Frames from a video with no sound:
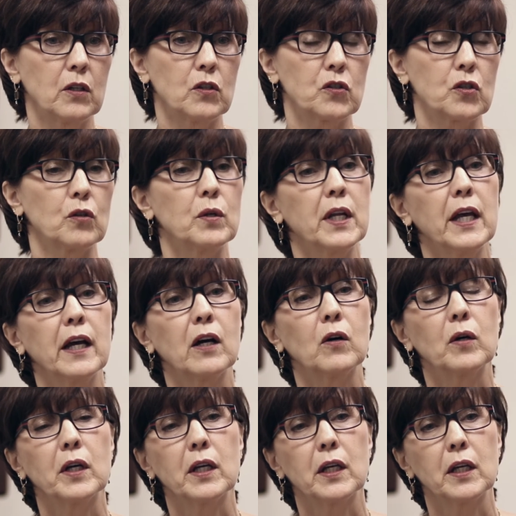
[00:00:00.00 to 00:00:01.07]
So
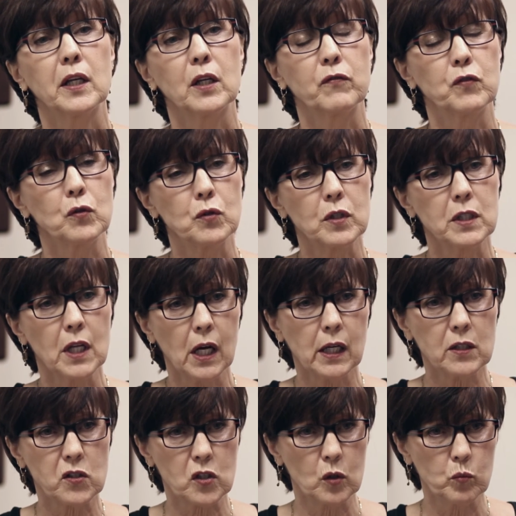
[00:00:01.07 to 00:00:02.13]
now, if you deny
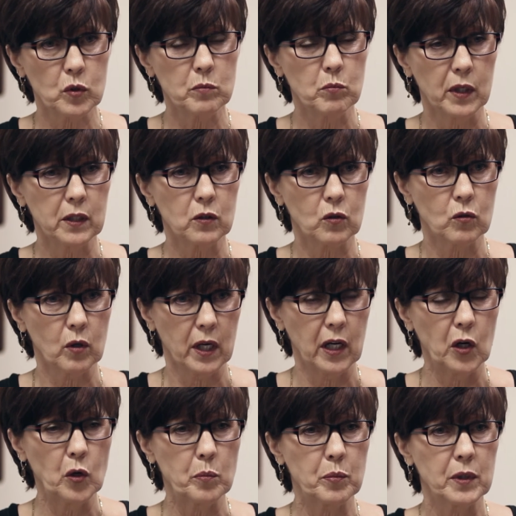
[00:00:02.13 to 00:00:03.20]
someone medical
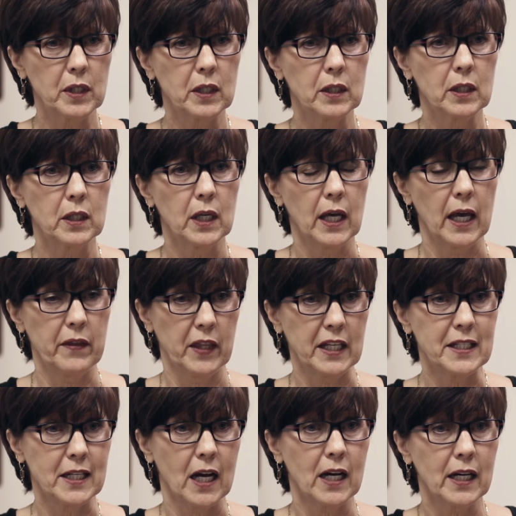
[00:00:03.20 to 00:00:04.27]
help and they
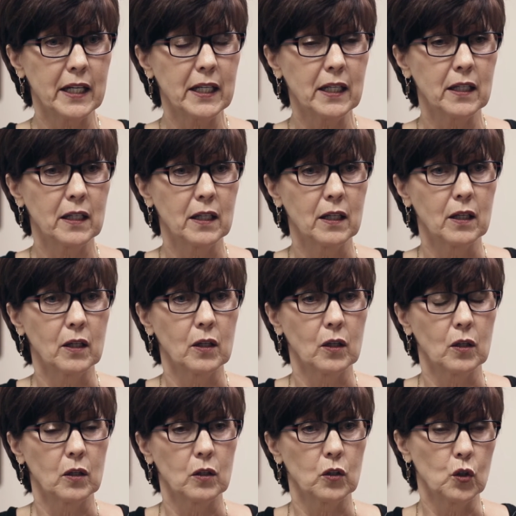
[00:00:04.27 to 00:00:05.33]
die,
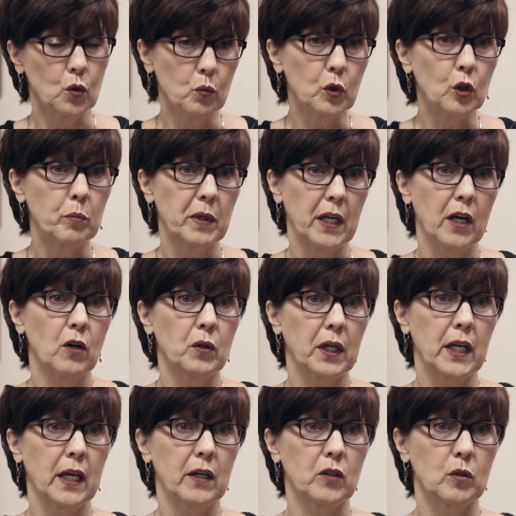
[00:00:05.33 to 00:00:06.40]
you will be held
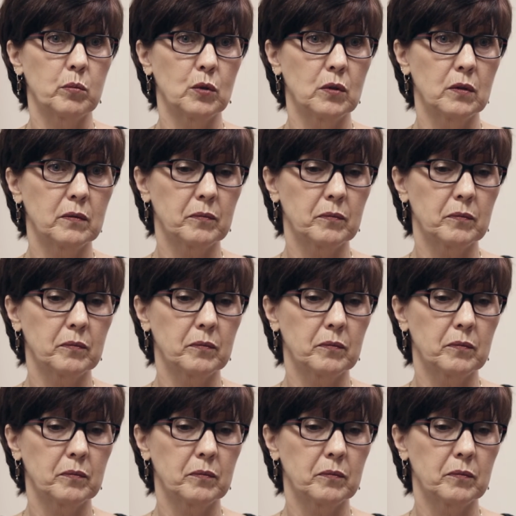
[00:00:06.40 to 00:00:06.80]
accountable.